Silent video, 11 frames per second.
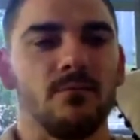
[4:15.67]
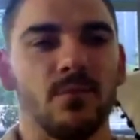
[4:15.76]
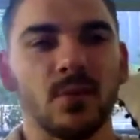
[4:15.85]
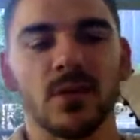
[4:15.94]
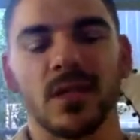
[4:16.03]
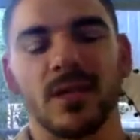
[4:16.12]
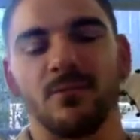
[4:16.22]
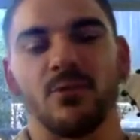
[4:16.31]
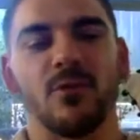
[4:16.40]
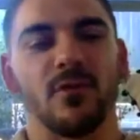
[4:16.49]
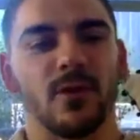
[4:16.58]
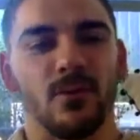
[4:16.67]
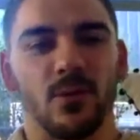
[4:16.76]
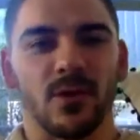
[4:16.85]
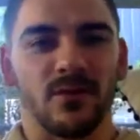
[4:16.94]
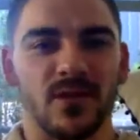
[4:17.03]
building and improving
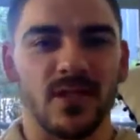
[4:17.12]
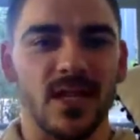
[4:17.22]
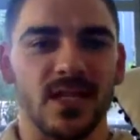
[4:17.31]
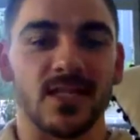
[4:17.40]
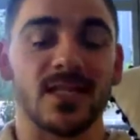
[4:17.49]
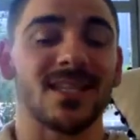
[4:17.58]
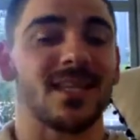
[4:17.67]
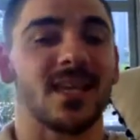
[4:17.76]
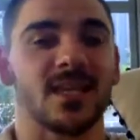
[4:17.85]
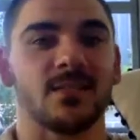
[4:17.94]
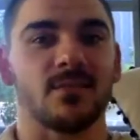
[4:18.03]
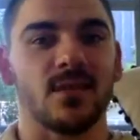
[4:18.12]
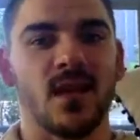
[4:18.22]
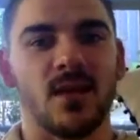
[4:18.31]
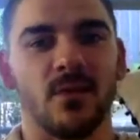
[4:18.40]
upon your physique, it's going to take some time.